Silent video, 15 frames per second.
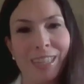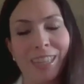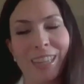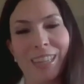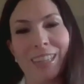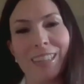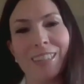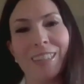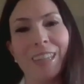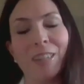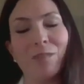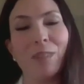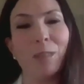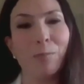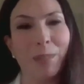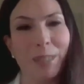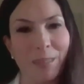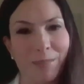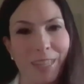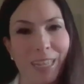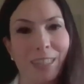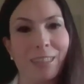and I really believe
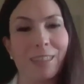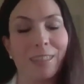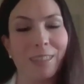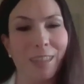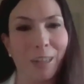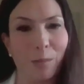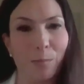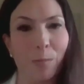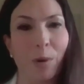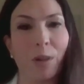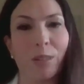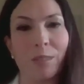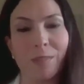that's part of